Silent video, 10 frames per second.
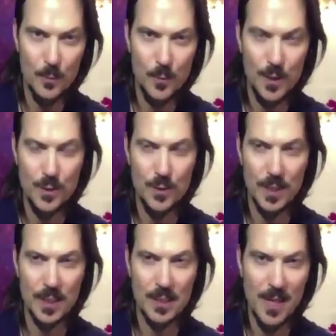we do
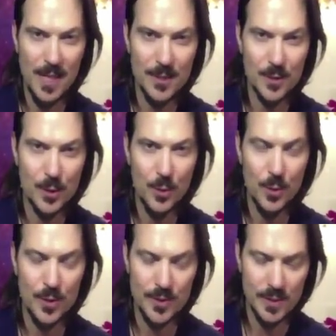like a class or a
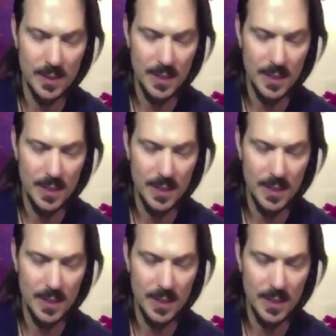course.